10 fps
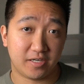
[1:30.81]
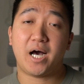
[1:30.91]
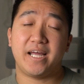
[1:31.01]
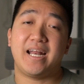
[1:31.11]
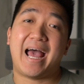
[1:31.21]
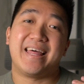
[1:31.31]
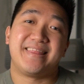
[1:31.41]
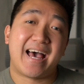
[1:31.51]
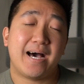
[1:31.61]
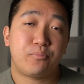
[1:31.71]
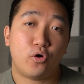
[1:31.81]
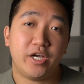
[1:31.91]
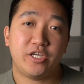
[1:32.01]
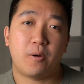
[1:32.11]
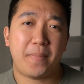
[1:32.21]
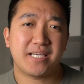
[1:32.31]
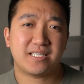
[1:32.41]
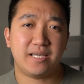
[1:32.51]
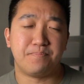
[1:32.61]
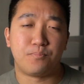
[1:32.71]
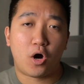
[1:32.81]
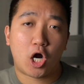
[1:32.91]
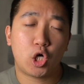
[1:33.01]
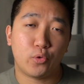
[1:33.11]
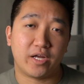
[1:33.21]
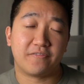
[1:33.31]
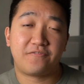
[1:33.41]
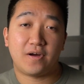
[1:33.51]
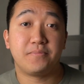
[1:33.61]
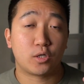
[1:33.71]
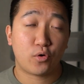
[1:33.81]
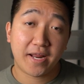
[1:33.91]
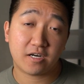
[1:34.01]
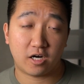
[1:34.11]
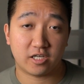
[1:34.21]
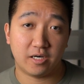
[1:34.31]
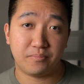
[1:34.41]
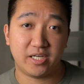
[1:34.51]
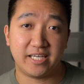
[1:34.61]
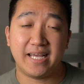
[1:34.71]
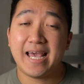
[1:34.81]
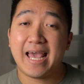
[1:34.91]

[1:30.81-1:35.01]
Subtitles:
But at that point, you're basically borrowing from the credit card company